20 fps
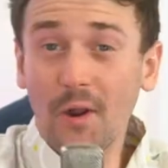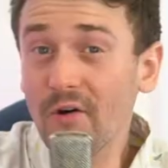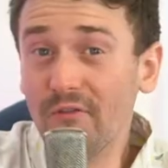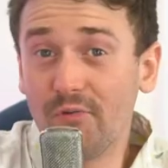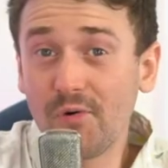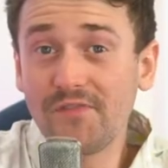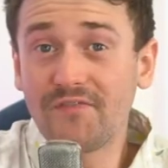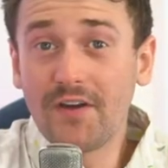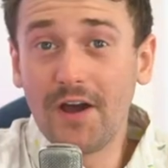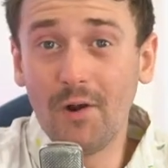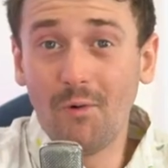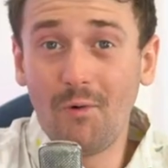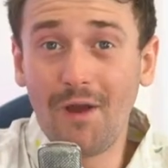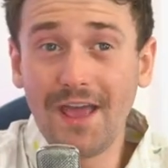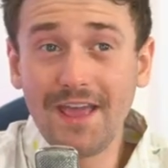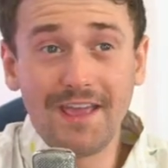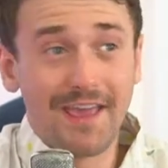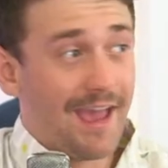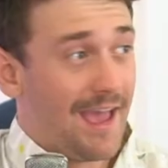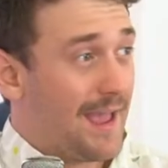know if we've cut
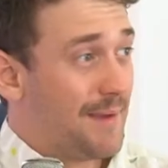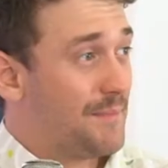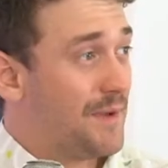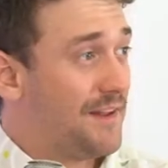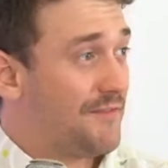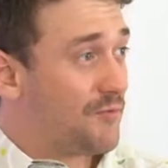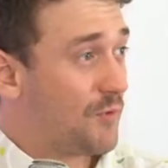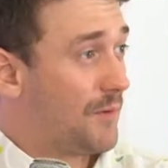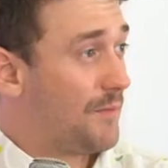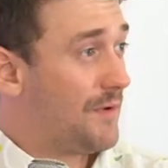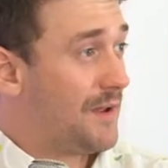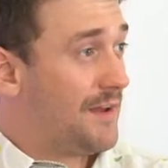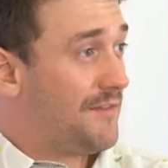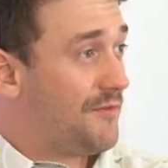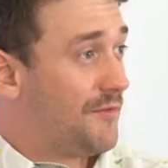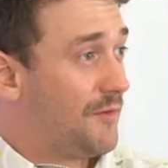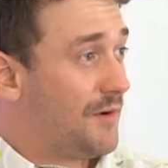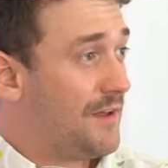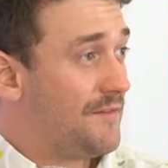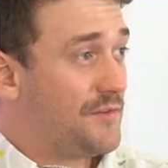away, gang, but if we're if we